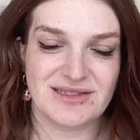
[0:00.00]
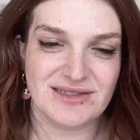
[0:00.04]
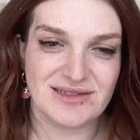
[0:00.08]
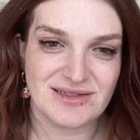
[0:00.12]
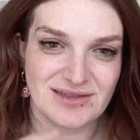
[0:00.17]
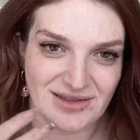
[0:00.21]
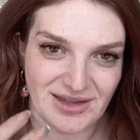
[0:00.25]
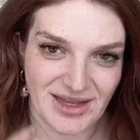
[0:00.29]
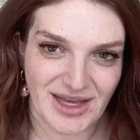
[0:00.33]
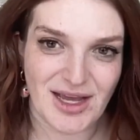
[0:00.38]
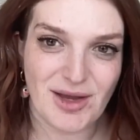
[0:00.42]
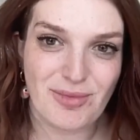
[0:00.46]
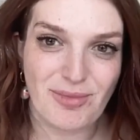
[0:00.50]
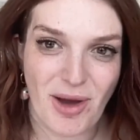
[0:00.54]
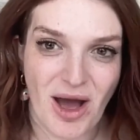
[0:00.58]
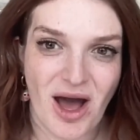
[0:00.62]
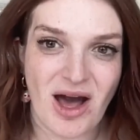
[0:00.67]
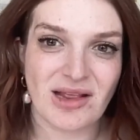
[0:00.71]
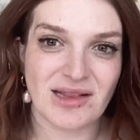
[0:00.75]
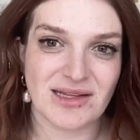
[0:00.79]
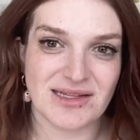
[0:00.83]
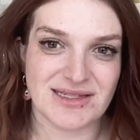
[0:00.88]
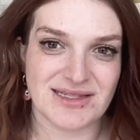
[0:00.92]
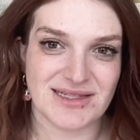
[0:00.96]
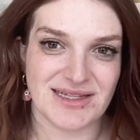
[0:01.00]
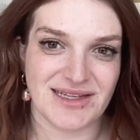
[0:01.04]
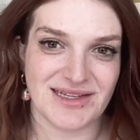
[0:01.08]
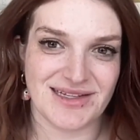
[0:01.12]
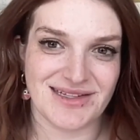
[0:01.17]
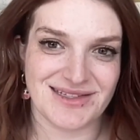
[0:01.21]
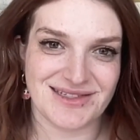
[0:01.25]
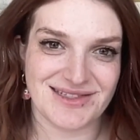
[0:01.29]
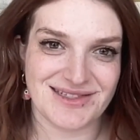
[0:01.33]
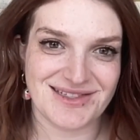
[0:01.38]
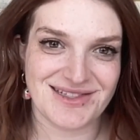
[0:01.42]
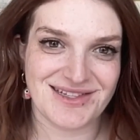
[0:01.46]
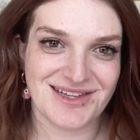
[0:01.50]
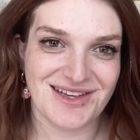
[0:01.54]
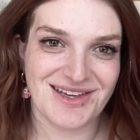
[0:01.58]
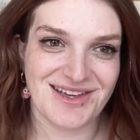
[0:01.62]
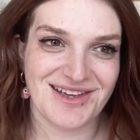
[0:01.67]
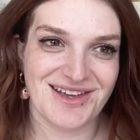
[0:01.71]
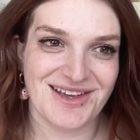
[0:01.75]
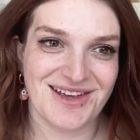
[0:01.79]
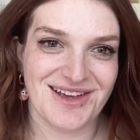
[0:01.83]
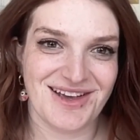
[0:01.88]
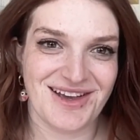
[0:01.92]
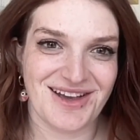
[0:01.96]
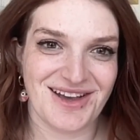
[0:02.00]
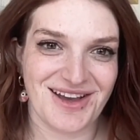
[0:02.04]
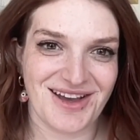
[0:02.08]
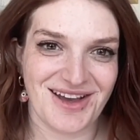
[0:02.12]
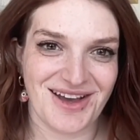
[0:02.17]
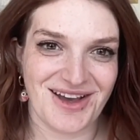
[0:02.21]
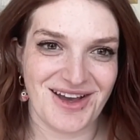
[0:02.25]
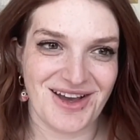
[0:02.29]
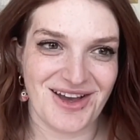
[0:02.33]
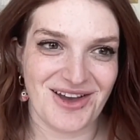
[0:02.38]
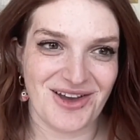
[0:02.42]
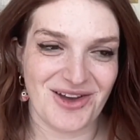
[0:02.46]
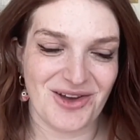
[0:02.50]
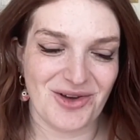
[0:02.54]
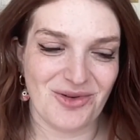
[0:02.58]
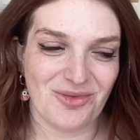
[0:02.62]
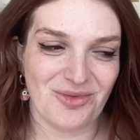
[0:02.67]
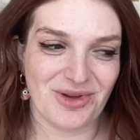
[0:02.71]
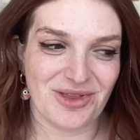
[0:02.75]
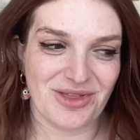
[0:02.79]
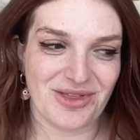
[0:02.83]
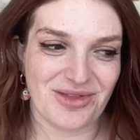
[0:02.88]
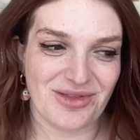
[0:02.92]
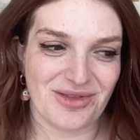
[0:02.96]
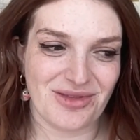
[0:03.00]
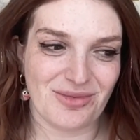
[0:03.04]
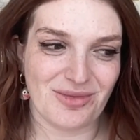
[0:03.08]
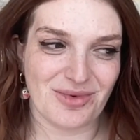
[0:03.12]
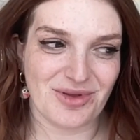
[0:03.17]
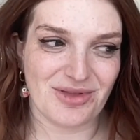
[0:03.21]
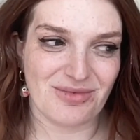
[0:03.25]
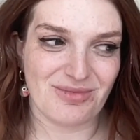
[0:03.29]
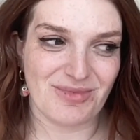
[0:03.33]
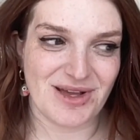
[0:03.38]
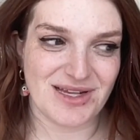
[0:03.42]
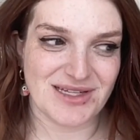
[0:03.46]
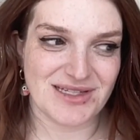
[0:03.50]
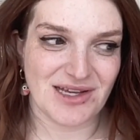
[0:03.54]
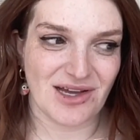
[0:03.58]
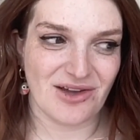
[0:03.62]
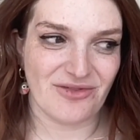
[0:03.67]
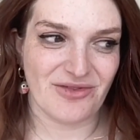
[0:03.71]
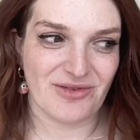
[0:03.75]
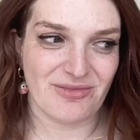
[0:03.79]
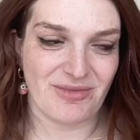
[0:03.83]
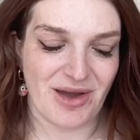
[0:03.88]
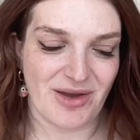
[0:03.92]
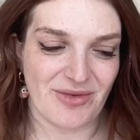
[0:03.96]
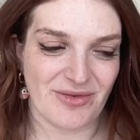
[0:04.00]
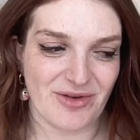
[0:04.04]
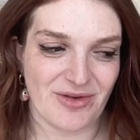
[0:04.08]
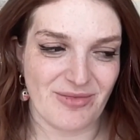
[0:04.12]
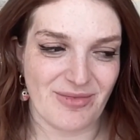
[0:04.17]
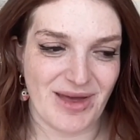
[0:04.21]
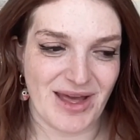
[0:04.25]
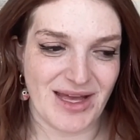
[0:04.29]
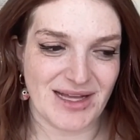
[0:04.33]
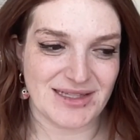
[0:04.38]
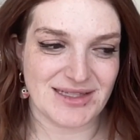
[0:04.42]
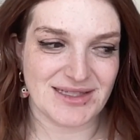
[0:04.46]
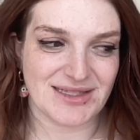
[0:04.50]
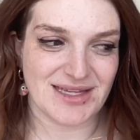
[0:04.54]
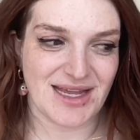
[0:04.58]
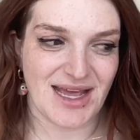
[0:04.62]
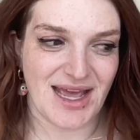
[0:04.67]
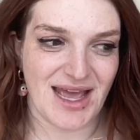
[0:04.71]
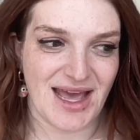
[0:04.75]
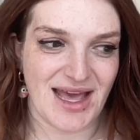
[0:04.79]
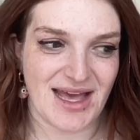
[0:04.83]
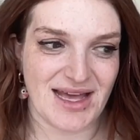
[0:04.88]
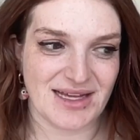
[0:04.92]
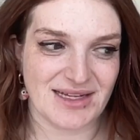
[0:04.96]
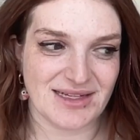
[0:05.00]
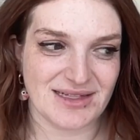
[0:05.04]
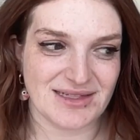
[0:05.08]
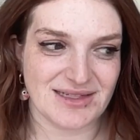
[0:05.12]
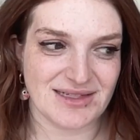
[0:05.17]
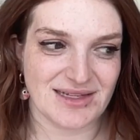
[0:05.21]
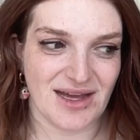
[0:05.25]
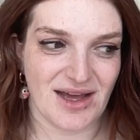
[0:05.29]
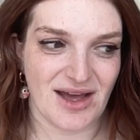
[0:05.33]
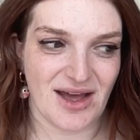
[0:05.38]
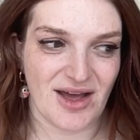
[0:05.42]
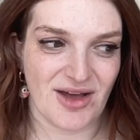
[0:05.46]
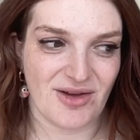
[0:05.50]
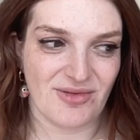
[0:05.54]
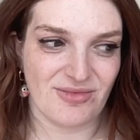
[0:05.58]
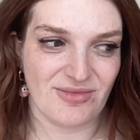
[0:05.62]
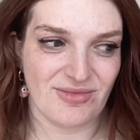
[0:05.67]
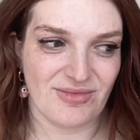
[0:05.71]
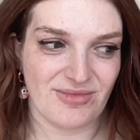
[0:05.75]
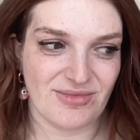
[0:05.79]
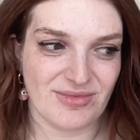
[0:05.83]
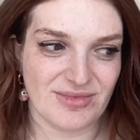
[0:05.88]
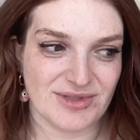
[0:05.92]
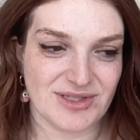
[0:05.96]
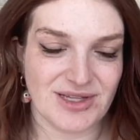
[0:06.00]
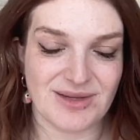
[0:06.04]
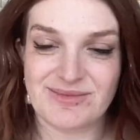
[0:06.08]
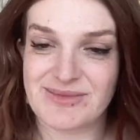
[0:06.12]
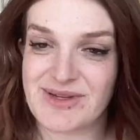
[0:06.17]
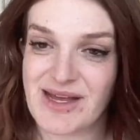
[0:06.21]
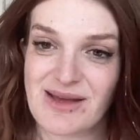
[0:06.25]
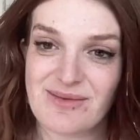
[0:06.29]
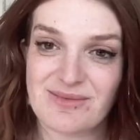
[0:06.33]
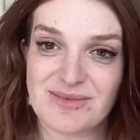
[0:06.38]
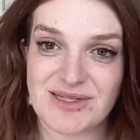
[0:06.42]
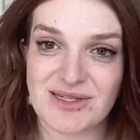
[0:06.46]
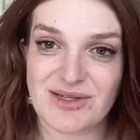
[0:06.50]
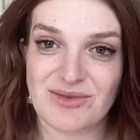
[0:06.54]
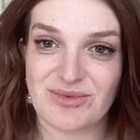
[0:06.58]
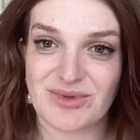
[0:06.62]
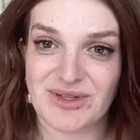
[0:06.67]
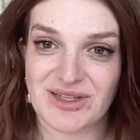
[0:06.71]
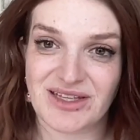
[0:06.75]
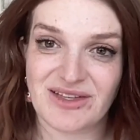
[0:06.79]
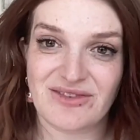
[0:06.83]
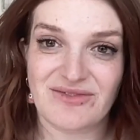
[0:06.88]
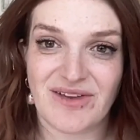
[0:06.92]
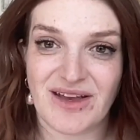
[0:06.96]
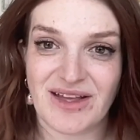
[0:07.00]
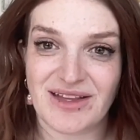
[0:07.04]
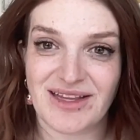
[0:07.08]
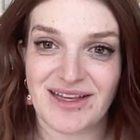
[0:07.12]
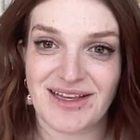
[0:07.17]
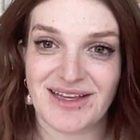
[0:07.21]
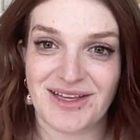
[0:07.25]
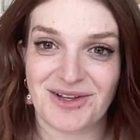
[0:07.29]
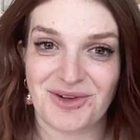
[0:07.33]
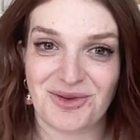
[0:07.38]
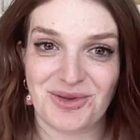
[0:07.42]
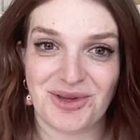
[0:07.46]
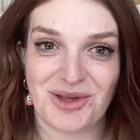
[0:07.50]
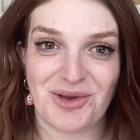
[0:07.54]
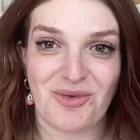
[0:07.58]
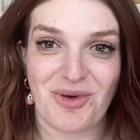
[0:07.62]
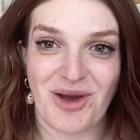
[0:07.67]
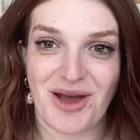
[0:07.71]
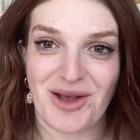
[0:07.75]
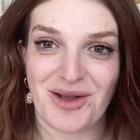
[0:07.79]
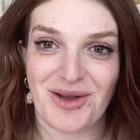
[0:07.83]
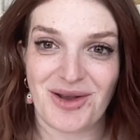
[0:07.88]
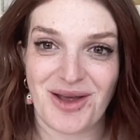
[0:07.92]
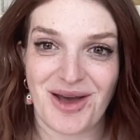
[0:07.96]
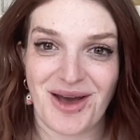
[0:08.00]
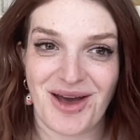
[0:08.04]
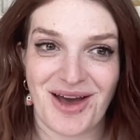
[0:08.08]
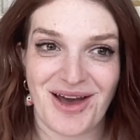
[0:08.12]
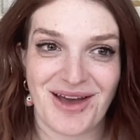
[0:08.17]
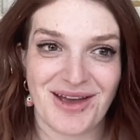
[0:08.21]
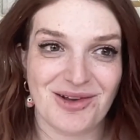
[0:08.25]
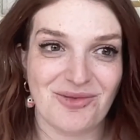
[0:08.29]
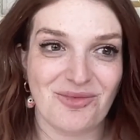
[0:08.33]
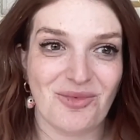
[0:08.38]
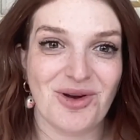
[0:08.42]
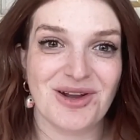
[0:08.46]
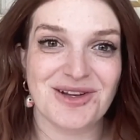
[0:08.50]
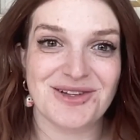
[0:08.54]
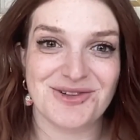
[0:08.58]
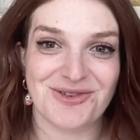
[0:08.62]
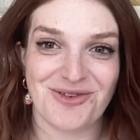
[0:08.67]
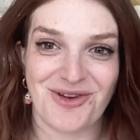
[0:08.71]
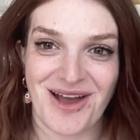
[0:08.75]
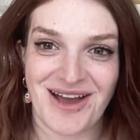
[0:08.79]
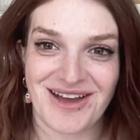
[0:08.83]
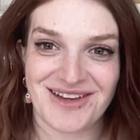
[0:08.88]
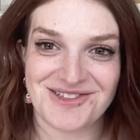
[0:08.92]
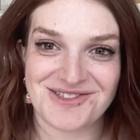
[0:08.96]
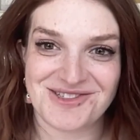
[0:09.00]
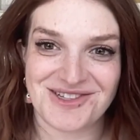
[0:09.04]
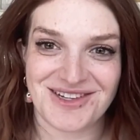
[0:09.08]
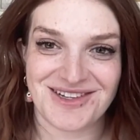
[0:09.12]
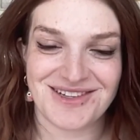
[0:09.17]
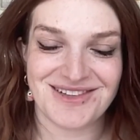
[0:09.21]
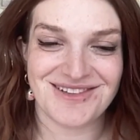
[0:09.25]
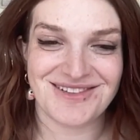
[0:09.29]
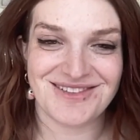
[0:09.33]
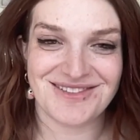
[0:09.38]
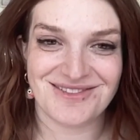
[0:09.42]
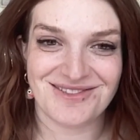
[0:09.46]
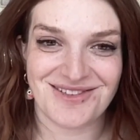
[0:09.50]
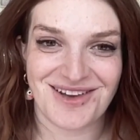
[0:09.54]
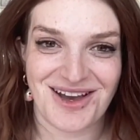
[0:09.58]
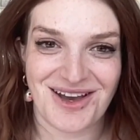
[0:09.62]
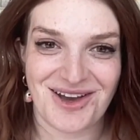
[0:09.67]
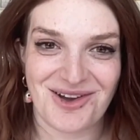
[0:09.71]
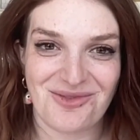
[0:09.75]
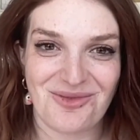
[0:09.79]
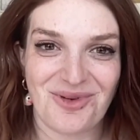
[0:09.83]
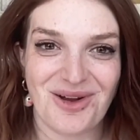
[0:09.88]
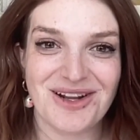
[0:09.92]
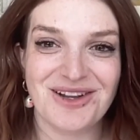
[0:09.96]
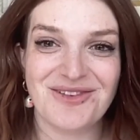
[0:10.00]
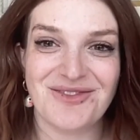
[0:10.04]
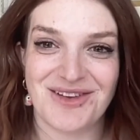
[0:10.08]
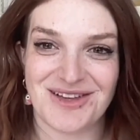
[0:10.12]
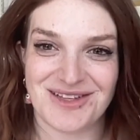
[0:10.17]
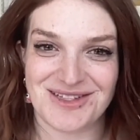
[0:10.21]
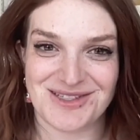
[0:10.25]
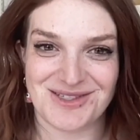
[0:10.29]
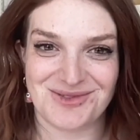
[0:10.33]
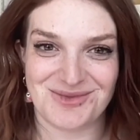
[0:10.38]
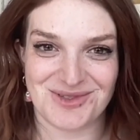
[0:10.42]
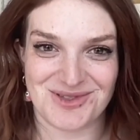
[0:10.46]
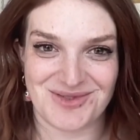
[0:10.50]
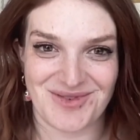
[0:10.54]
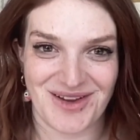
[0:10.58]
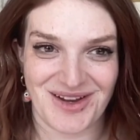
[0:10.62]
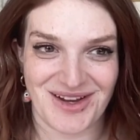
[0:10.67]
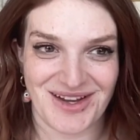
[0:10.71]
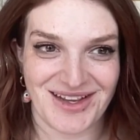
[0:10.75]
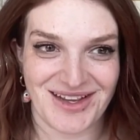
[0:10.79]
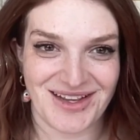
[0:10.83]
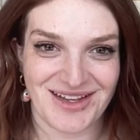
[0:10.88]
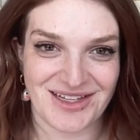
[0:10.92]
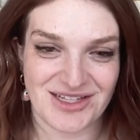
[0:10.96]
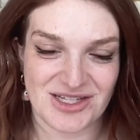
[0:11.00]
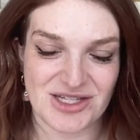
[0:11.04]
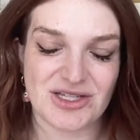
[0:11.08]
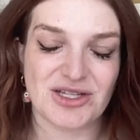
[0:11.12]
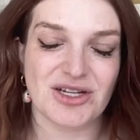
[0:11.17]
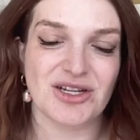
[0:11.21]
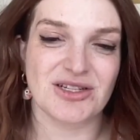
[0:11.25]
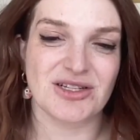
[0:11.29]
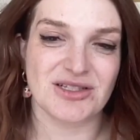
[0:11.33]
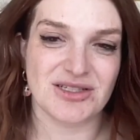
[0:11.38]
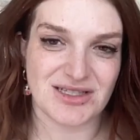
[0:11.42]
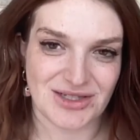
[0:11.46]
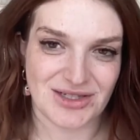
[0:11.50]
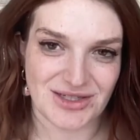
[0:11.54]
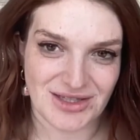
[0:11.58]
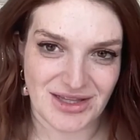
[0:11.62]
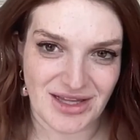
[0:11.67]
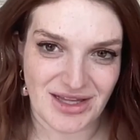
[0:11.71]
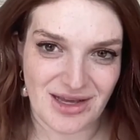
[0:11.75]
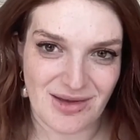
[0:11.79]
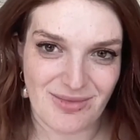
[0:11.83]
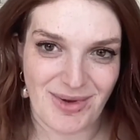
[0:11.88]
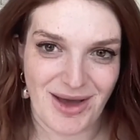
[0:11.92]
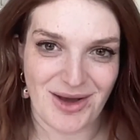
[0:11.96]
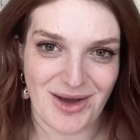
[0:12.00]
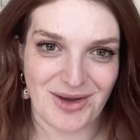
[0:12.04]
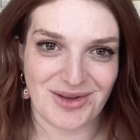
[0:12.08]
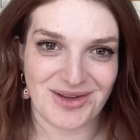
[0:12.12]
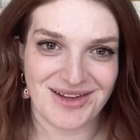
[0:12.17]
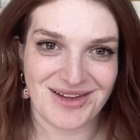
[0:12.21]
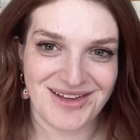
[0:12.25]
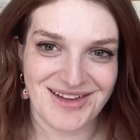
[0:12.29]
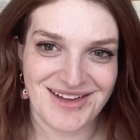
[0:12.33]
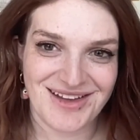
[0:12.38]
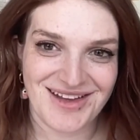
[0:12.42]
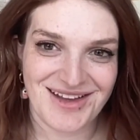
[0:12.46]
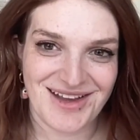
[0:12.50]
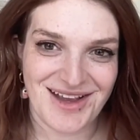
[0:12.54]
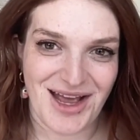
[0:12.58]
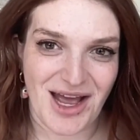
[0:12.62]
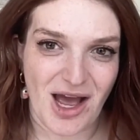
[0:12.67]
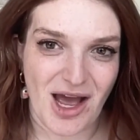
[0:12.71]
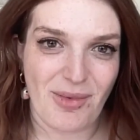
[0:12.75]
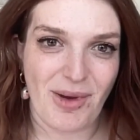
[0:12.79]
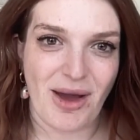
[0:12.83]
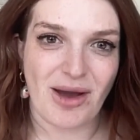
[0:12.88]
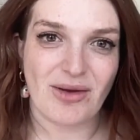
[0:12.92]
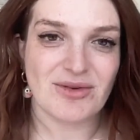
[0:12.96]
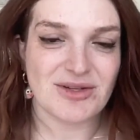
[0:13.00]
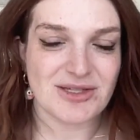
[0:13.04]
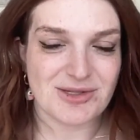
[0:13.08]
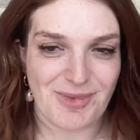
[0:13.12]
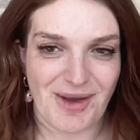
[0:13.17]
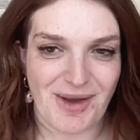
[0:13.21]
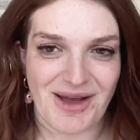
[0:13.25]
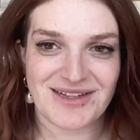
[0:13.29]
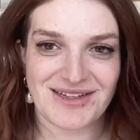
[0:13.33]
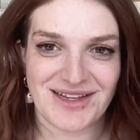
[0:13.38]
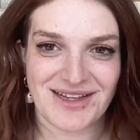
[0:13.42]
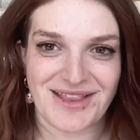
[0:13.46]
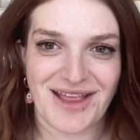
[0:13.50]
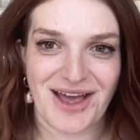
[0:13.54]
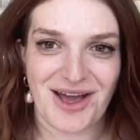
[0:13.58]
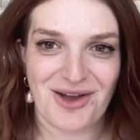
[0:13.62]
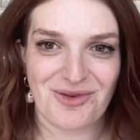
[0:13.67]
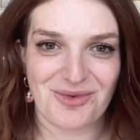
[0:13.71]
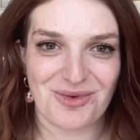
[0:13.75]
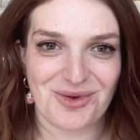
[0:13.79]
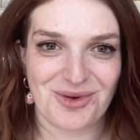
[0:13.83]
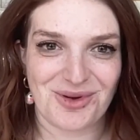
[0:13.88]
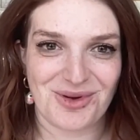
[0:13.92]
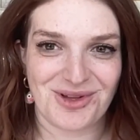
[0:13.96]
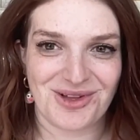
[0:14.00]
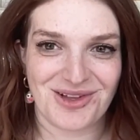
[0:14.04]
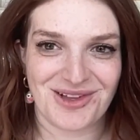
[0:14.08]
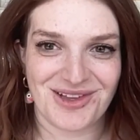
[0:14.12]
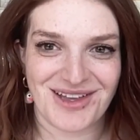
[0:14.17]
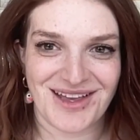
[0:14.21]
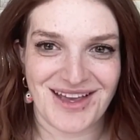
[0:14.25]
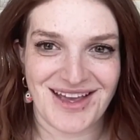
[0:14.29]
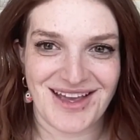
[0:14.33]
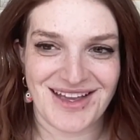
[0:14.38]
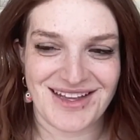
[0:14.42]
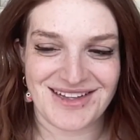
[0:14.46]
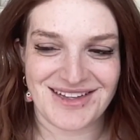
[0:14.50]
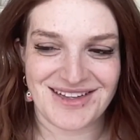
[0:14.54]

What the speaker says: like policies. with myself and my roommates, and sometimes it really felt like it only went in one direction. One of us was very concerned, certainly, about respecting that rule, and